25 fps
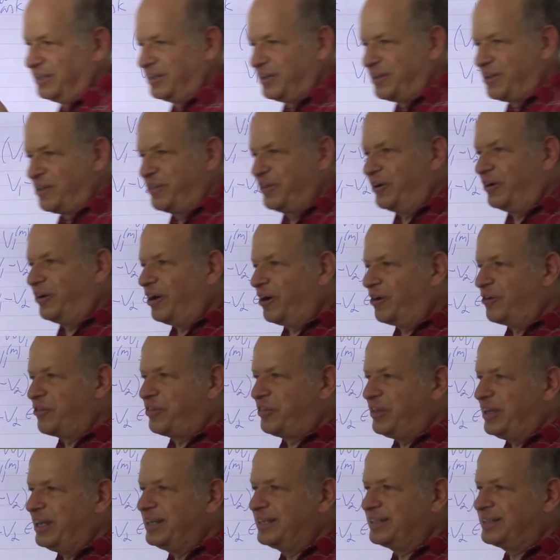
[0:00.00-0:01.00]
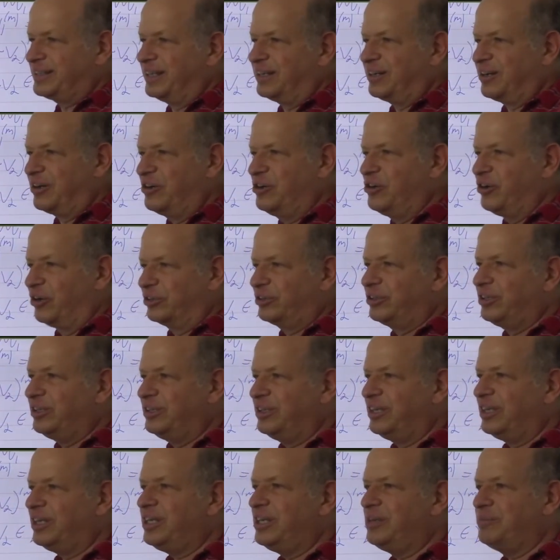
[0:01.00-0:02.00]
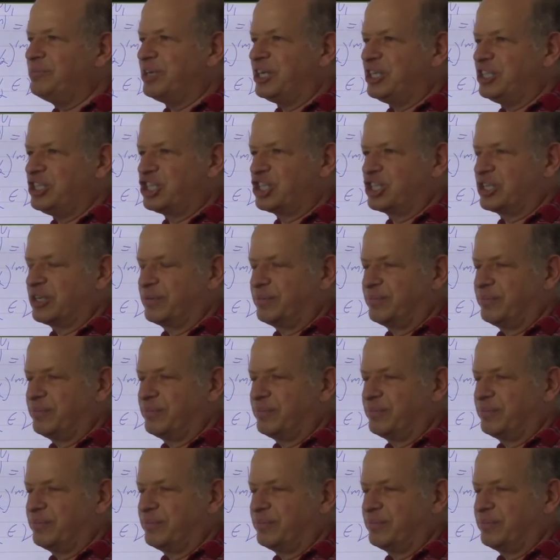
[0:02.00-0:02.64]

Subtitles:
There are things that are not in the image.